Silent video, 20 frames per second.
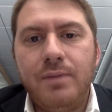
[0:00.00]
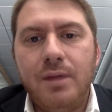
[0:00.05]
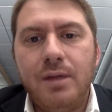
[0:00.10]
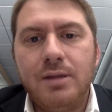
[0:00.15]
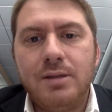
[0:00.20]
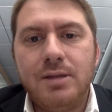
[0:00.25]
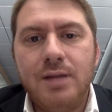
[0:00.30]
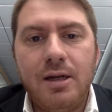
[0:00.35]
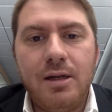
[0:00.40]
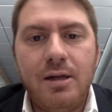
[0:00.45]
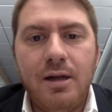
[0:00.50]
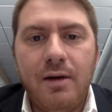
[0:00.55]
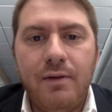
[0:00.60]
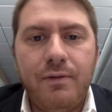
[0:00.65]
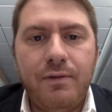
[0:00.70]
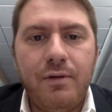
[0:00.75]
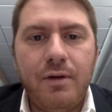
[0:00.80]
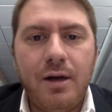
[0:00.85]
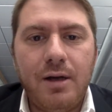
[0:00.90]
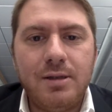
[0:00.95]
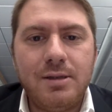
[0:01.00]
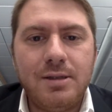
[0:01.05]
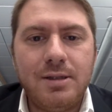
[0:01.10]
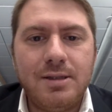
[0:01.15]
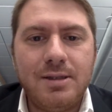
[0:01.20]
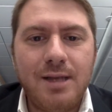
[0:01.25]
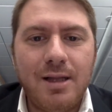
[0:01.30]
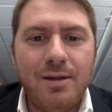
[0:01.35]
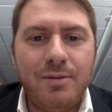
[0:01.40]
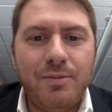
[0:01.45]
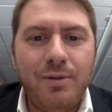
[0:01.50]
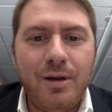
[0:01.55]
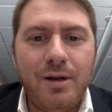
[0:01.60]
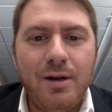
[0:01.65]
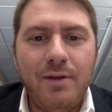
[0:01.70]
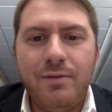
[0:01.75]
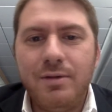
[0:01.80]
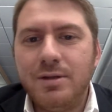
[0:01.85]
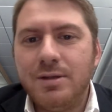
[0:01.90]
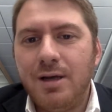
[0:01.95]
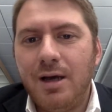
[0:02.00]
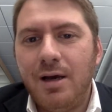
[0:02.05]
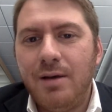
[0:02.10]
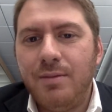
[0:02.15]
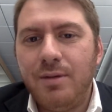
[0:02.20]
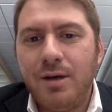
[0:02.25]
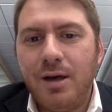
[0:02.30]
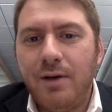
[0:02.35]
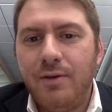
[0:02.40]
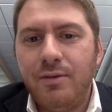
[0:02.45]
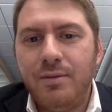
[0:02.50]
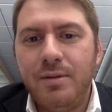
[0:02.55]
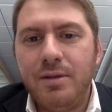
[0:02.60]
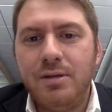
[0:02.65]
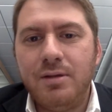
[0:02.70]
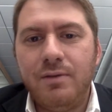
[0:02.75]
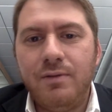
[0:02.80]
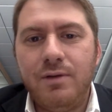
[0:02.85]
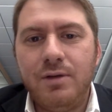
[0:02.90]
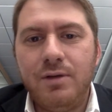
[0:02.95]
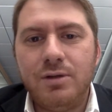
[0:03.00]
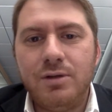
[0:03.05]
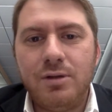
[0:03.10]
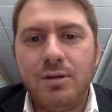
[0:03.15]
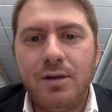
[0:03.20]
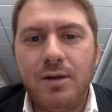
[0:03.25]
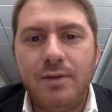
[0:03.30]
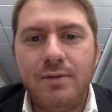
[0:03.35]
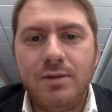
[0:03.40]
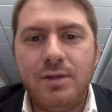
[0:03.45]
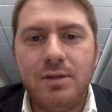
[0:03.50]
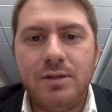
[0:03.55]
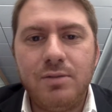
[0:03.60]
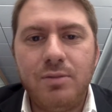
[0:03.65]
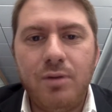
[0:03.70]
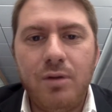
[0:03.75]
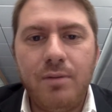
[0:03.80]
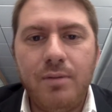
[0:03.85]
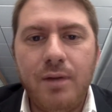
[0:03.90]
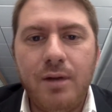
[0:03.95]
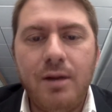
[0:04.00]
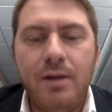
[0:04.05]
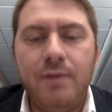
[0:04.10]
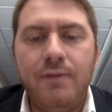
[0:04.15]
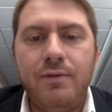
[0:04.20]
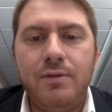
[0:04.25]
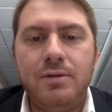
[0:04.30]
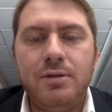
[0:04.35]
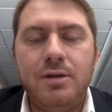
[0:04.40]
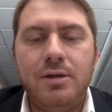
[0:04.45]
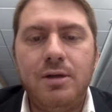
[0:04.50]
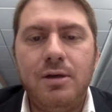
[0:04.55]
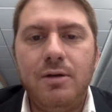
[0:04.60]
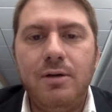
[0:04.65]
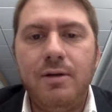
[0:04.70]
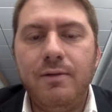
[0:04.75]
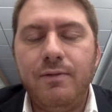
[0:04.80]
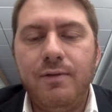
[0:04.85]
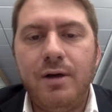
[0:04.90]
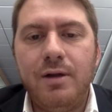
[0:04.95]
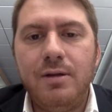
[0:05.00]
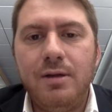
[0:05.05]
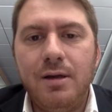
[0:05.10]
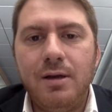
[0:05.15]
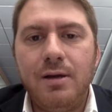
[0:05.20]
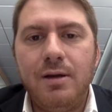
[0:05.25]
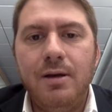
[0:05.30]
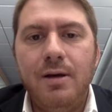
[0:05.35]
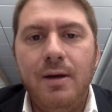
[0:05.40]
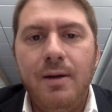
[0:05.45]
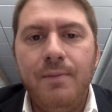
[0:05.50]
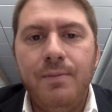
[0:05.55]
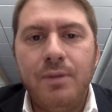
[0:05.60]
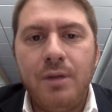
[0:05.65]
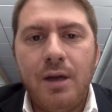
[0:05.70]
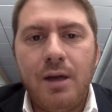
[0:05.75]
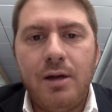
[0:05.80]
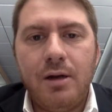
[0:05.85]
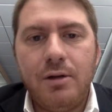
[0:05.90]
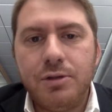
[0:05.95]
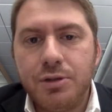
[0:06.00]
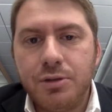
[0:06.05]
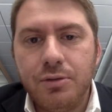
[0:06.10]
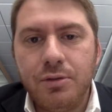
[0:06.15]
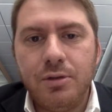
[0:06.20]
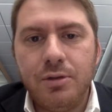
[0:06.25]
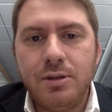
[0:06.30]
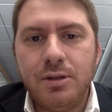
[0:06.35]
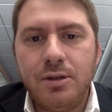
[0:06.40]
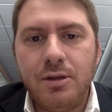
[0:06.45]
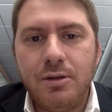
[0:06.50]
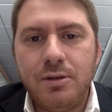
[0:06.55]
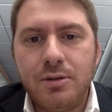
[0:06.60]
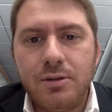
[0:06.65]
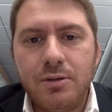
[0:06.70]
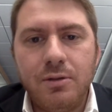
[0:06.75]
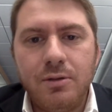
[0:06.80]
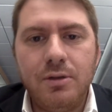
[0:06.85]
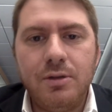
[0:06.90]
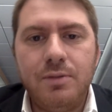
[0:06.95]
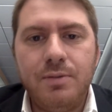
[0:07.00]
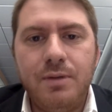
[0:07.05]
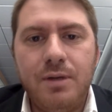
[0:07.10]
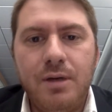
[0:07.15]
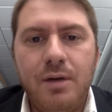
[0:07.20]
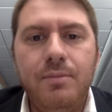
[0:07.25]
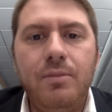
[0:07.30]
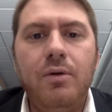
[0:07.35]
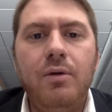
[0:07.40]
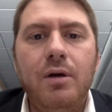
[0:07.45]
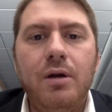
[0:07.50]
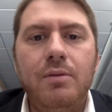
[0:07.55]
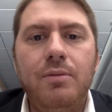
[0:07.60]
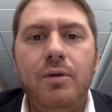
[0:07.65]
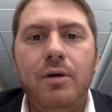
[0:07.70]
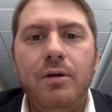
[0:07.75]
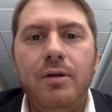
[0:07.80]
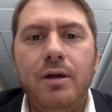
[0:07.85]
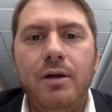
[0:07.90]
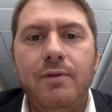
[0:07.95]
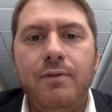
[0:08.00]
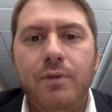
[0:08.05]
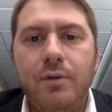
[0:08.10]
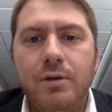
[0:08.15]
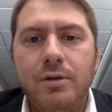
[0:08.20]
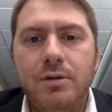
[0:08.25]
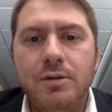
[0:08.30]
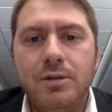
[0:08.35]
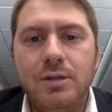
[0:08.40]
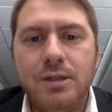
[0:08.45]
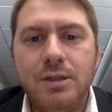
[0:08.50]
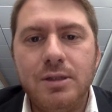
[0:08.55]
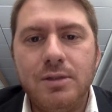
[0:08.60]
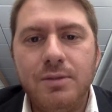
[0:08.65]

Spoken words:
It's not enough for us to celebrate every time a government official gives us more money for security funding and our shuls and our schools become more and more like fortresses.